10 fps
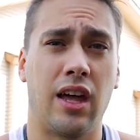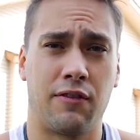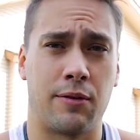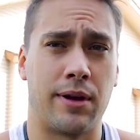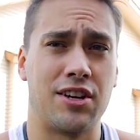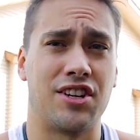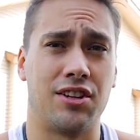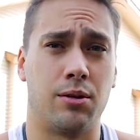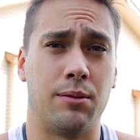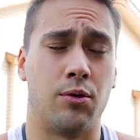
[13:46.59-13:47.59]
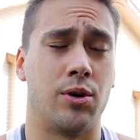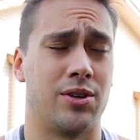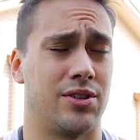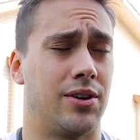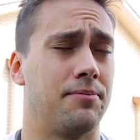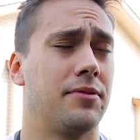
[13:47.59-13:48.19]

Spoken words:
after benching a little bit more. So